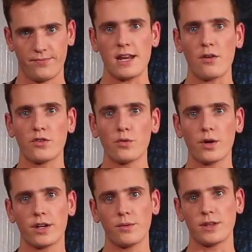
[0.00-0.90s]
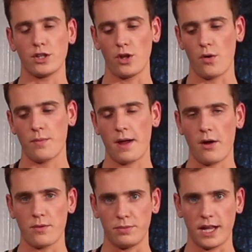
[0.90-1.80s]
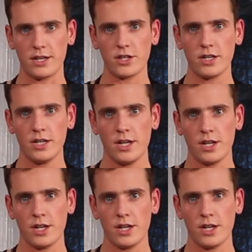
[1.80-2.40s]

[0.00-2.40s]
Now, if you're working with a lower powered blender,